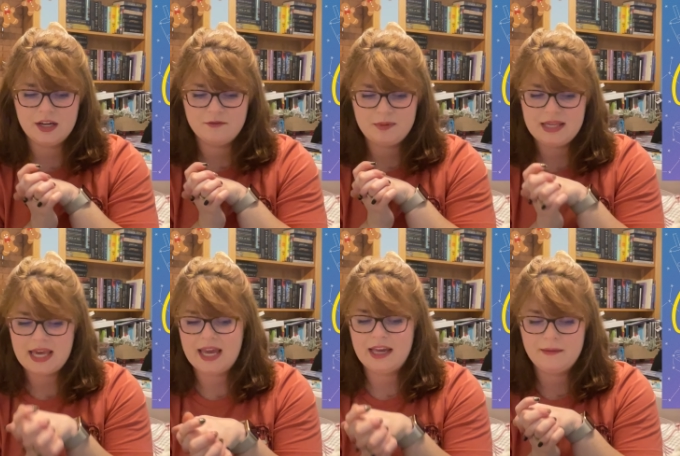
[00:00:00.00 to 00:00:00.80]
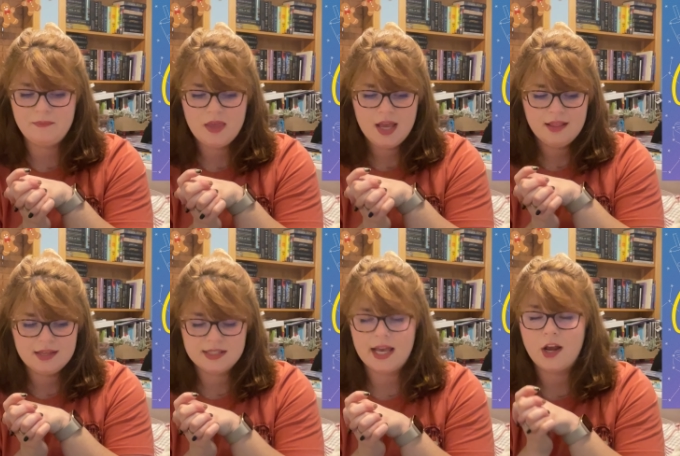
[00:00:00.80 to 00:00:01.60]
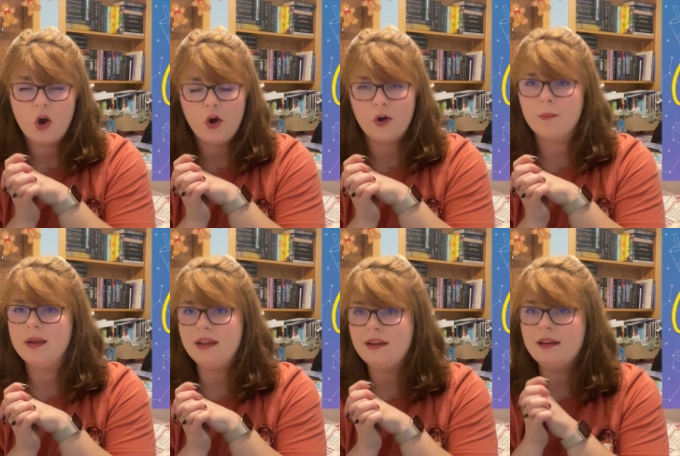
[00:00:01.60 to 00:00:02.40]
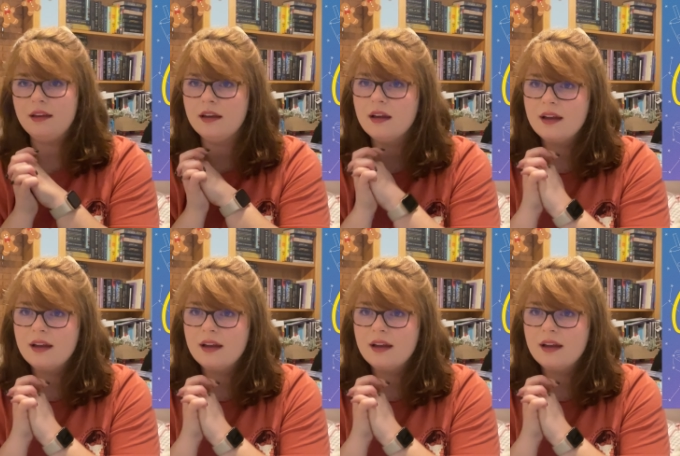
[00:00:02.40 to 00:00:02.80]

of became this like hermity